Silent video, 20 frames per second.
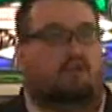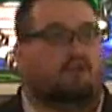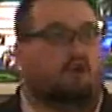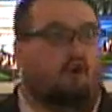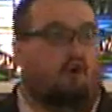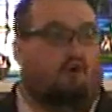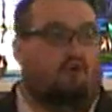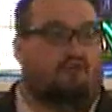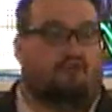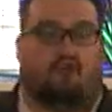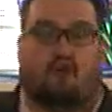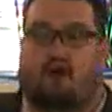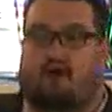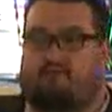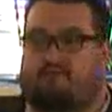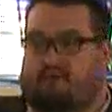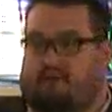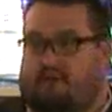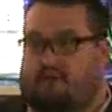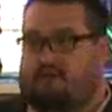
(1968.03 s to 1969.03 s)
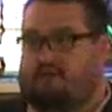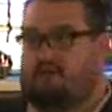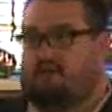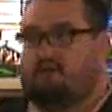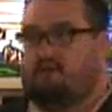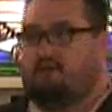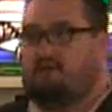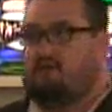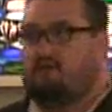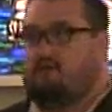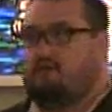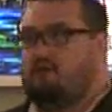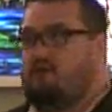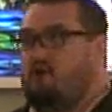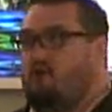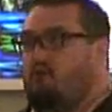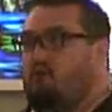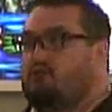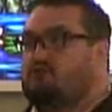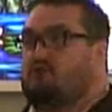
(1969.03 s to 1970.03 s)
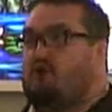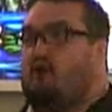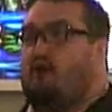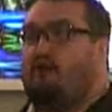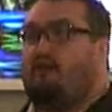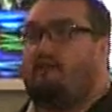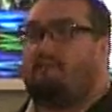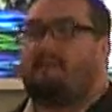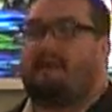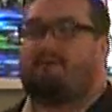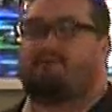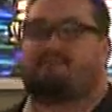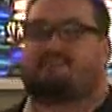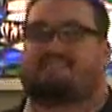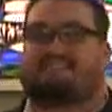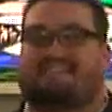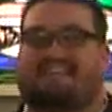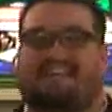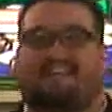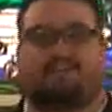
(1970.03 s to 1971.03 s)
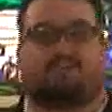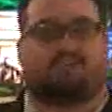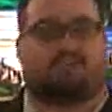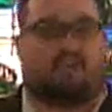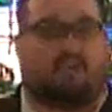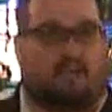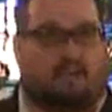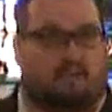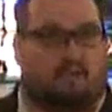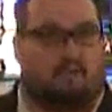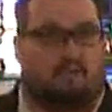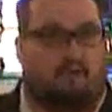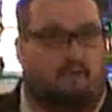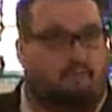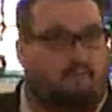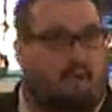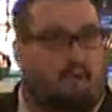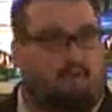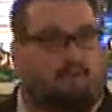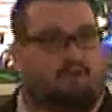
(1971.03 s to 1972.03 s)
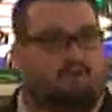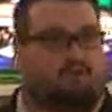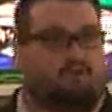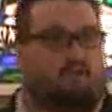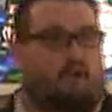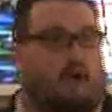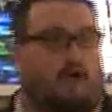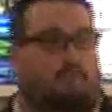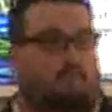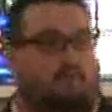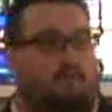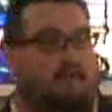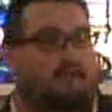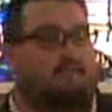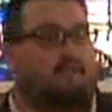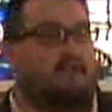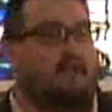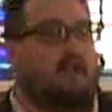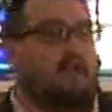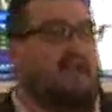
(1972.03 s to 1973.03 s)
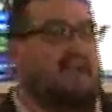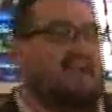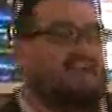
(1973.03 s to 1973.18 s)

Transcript: The Old Covenant was all about teaching. Remember Deuteronomy 11?